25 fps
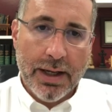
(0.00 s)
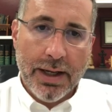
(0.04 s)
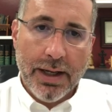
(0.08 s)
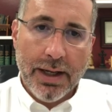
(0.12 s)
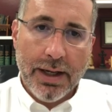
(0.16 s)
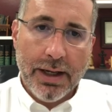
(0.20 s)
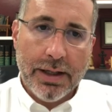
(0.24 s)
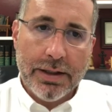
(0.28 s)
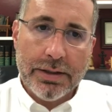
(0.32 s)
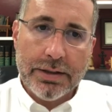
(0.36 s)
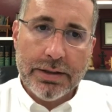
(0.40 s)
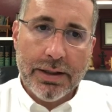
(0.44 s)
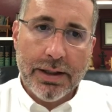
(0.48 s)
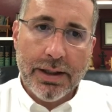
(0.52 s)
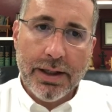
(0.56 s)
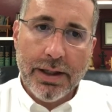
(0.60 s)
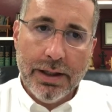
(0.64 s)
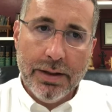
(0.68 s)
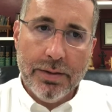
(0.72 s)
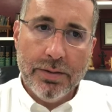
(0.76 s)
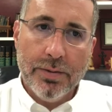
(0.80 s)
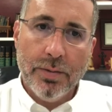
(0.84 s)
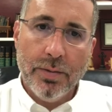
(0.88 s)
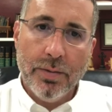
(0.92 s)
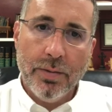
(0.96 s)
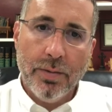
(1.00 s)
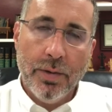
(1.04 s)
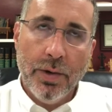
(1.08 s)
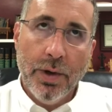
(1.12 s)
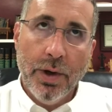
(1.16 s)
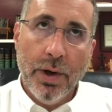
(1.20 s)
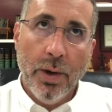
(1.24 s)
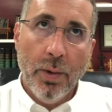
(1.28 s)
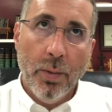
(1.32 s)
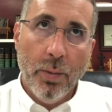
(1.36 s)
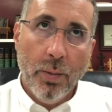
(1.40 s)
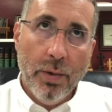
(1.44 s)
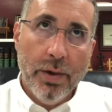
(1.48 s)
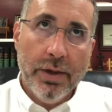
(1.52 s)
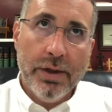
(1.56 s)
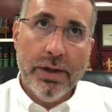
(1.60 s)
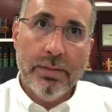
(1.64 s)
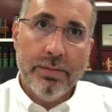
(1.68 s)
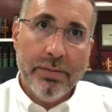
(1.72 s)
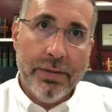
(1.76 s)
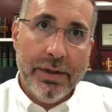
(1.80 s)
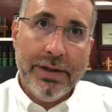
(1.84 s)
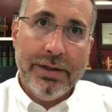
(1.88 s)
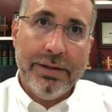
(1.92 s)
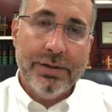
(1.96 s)
And what it
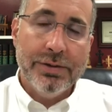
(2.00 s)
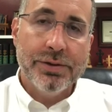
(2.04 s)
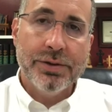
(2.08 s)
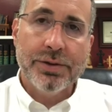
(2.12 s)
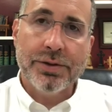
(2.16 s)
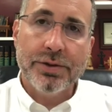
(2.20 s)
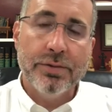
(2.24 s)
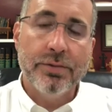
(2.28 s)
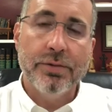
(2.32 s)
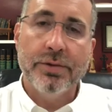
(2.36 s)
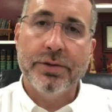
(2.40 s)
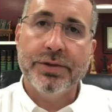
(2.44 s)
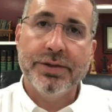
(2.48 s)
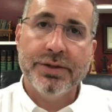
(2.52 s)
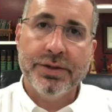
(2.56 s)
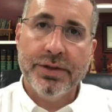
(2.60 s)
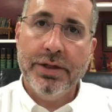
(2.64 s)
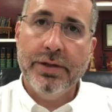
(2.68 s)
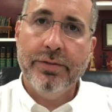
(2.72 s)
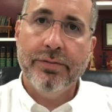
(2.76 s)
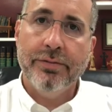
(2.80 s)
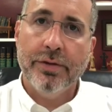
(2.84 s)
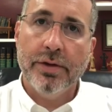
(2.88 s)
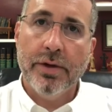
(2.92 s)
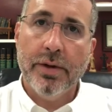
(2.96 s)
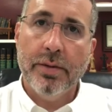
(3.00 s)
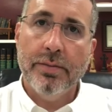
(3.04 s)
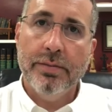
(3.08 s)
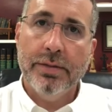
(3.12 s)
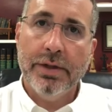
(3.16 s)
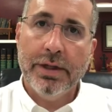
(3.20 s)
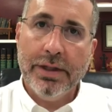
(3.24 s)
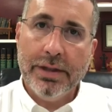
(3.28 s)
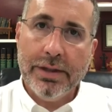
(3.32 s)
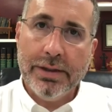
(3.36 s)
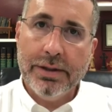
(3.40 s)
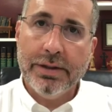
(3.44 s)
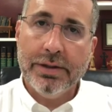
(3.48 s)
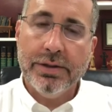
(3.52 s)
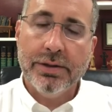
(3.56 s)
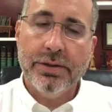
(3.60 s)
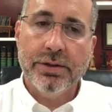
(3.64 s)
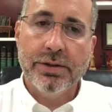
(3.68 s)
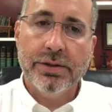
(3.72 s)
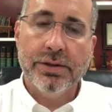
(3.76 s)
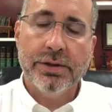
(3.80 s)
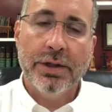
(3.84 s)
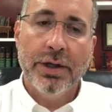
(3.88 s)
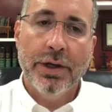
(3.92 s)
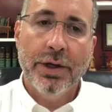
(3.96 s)
means to receive him
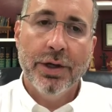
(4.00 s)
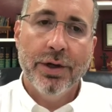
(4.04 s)
is